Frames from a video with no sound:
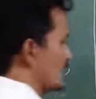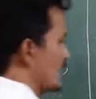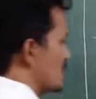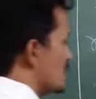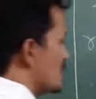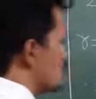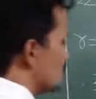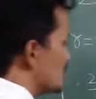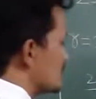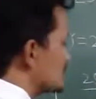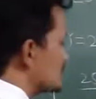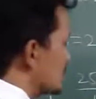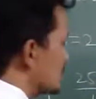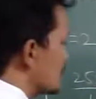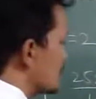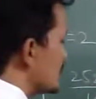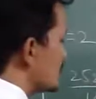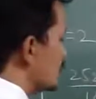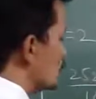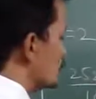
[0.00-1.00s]
I am
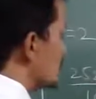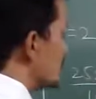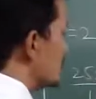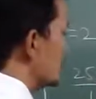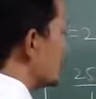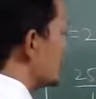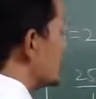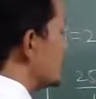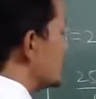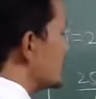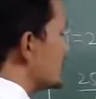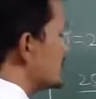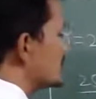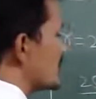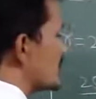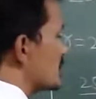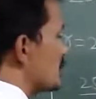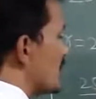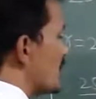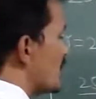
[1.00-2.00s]
considering only
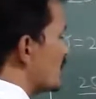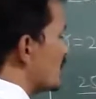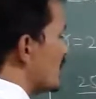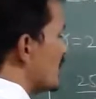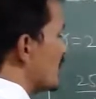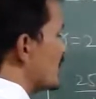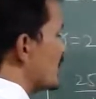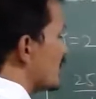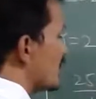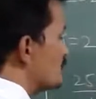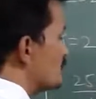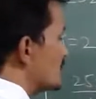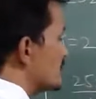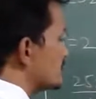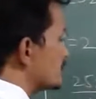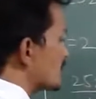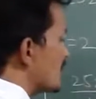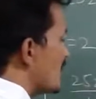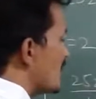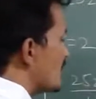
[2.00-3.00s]
integer part and I am
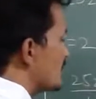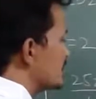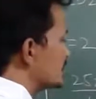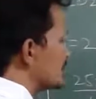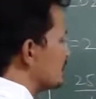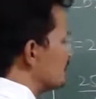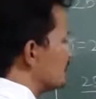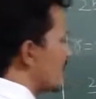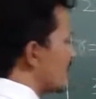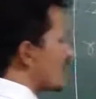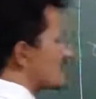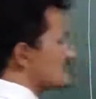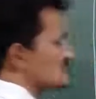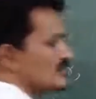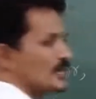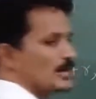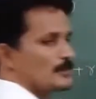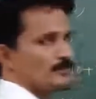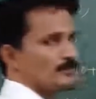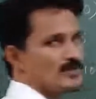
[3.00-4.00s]
discarding the
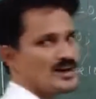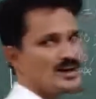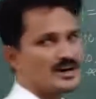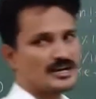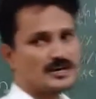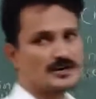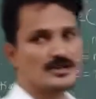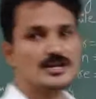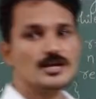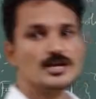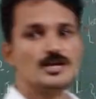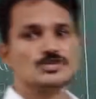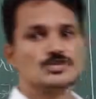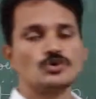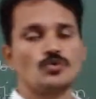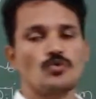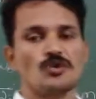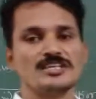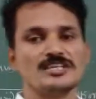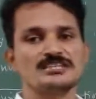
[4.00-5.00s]
fractional part.
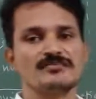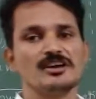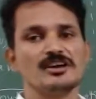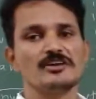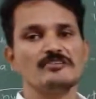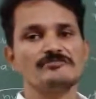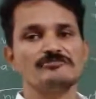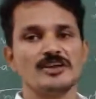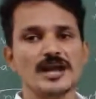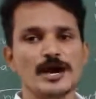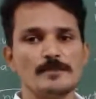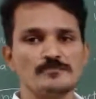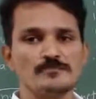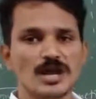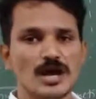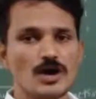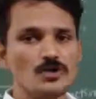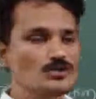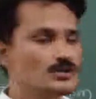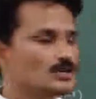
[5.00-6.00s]
So what is the value of num
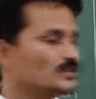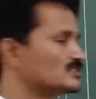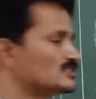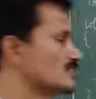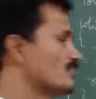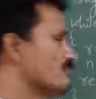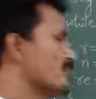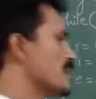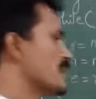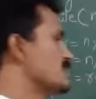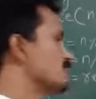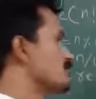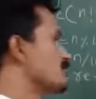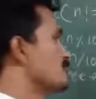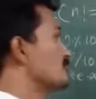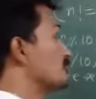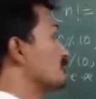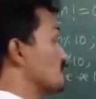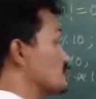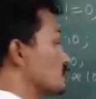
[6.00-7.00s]
now? The value
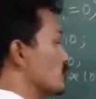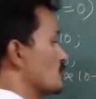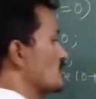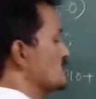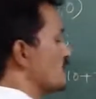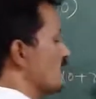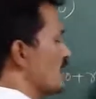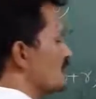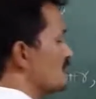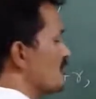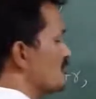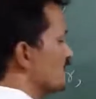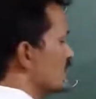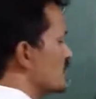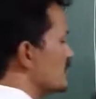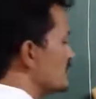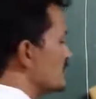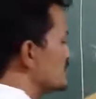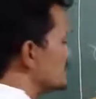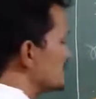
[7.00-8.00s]
of
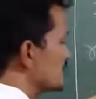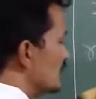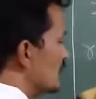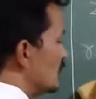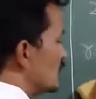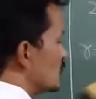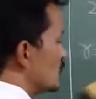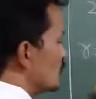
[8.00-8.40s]
n is